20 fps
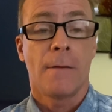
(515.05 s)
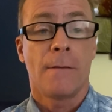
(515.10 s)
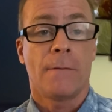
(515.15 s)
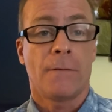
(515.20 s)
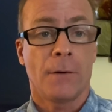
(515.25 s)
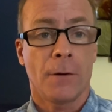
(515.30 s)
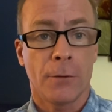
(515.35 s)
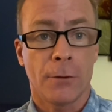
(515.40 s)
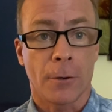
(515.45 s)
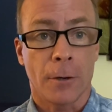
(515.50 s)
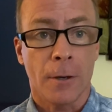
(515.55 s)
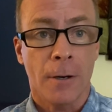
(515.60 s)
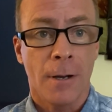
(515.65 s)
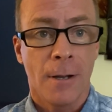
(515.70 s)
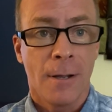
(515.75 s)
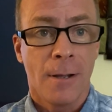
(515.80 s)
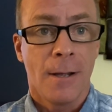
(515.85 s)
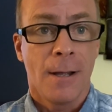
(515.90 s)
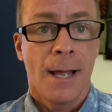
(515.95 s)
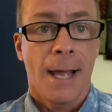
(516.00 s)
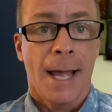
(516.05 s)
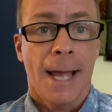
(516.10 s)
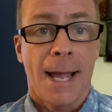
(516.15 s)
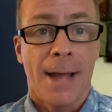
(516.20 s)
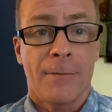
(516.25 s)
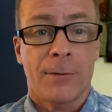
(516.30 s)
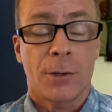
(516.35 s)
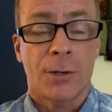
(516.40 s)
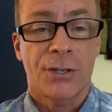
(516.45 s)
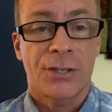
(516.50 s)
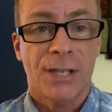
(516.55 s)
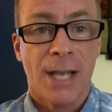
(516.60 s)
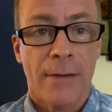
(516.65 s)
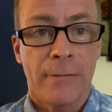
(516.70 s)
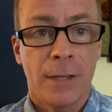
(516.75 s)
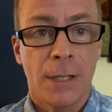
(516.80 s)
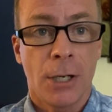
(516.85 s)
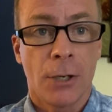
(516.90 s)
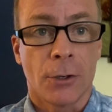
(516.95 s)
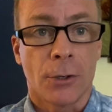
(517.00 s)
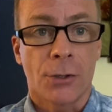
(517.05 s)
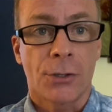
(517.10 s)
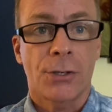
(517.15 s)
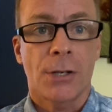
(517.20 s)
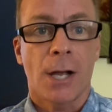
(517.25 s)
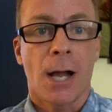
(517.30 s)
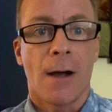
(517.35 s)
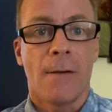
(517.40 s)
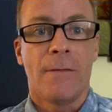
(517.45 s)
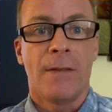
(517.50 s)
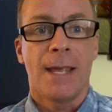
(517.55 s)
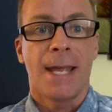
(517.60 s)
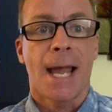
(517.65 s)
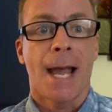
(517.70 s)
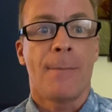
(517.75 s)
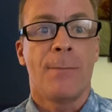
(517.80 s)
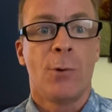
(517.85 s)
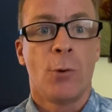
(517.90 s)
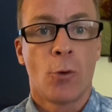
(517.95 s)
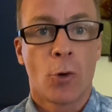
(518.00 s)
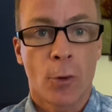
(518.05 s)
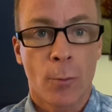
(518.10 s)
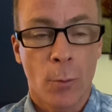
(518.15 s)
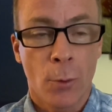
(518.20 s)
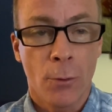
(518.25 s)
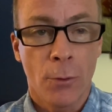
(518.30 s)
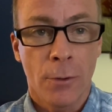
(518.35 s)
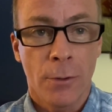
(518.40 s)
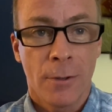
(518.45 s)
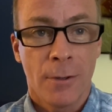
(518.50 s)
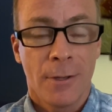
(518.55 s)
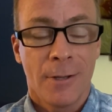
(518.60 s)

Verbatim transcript: Further, after 7 years of the abnormal,